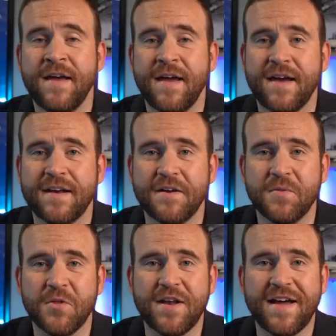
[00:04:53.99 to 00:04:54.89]
And uh,
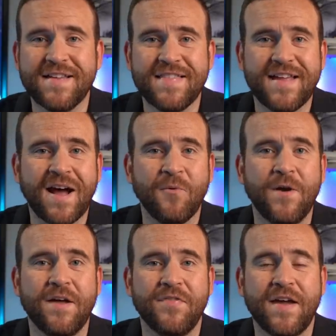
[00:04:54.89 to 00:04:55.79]
the night that I
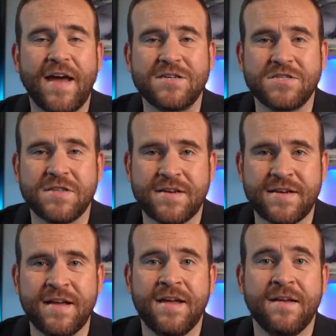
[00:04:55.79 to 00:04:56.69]
went, they
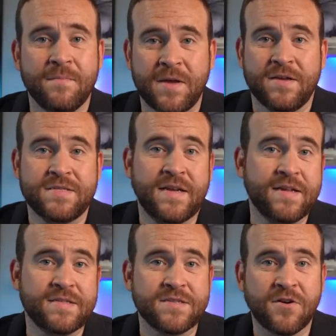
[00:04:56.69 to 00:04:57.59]
actually because they
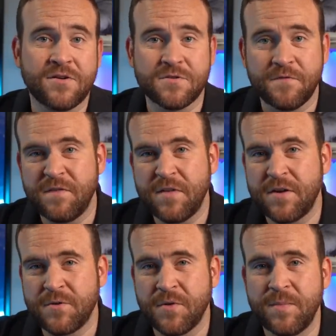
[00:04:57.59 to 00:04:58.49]
didn't start till fifteen
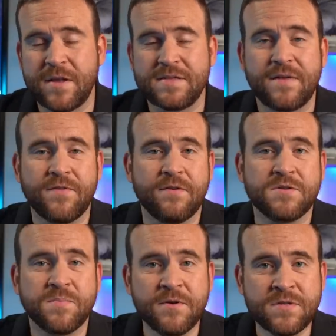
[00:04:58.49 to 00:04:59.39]
or twenty minutes after they were
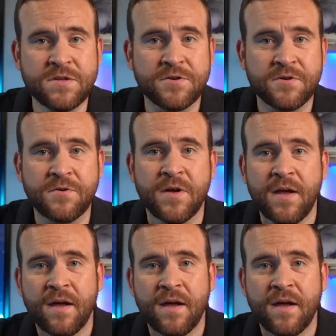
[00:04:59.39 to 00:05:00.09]
supposed to.